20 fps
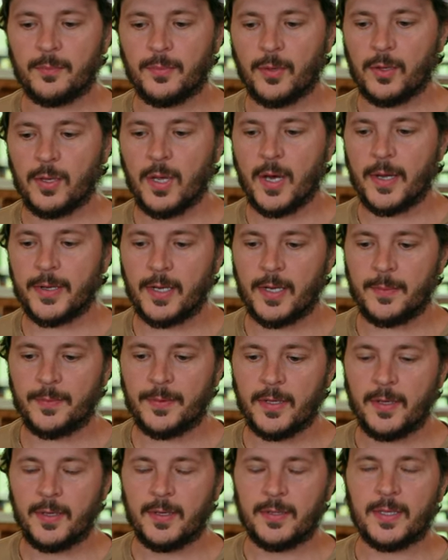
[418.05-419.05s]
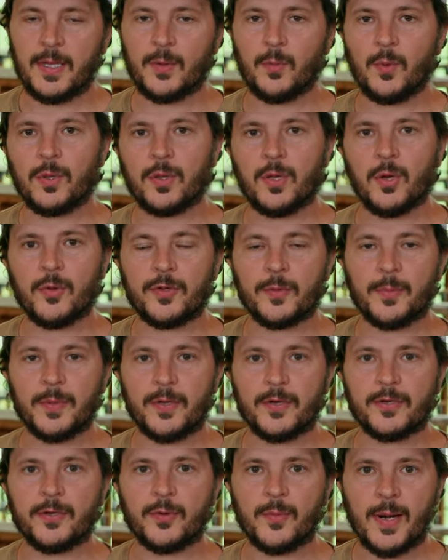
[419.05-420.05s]
pull on up, and we'll load the
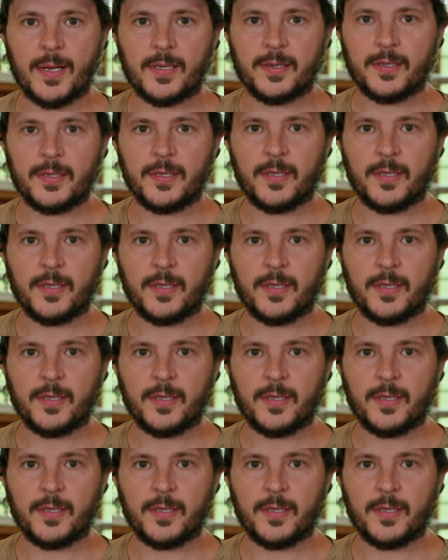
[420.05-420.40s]
beer directly